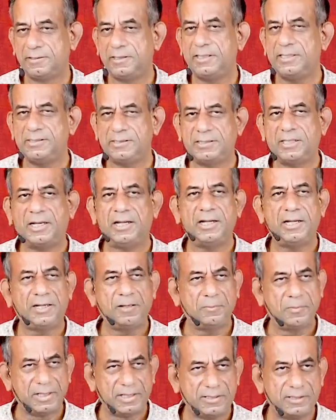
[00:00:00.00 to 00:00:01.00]
Things are a
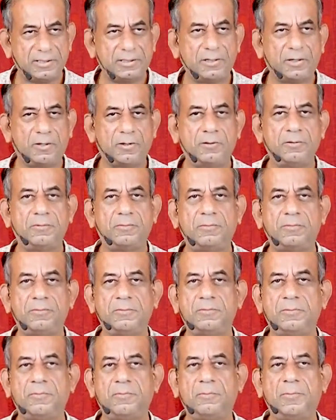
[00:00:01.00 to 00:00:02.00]
little better now,
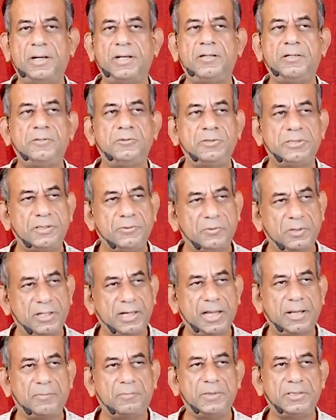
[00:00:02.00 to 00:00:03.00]
but you see
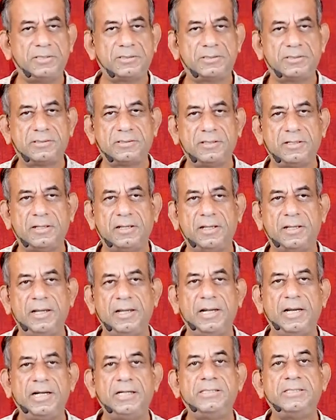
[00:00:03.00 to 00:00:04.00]
what happens.
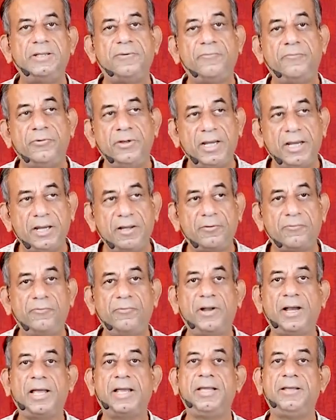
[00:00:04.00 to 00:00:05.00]
It's a way
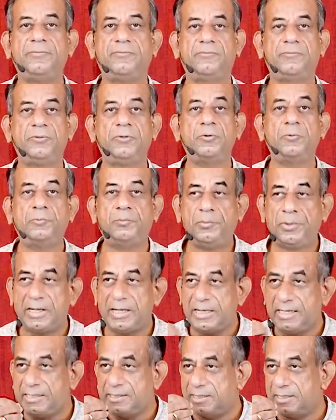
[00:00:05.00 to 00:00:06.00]
of life. You
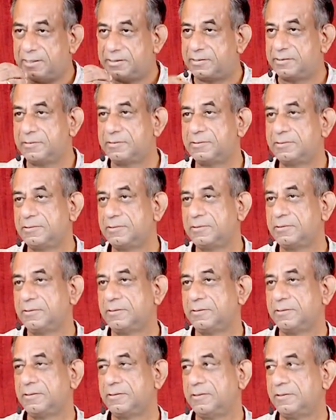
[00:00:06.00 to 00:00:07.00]
breathe it.
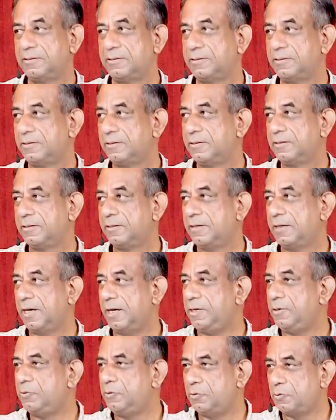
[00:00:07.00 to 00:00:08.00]

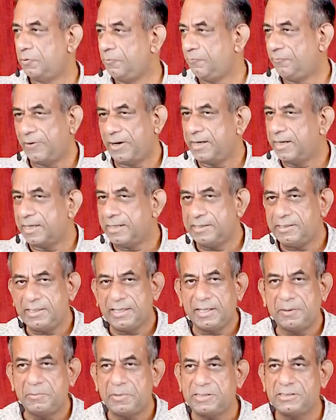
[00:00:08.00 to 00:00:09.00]
And you don't find
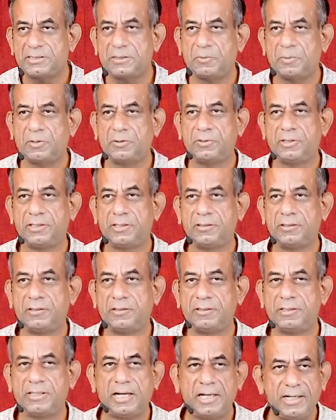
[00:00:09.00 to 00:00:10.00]
anything amiss about it.
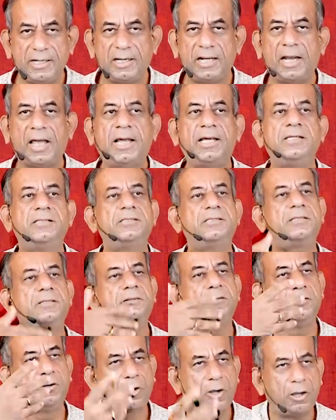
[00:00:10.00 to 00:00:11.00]
Telling a lie is
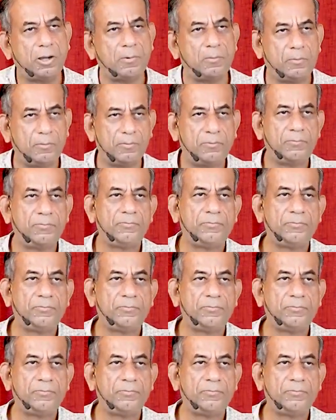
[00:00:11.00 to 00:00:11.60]
a norm.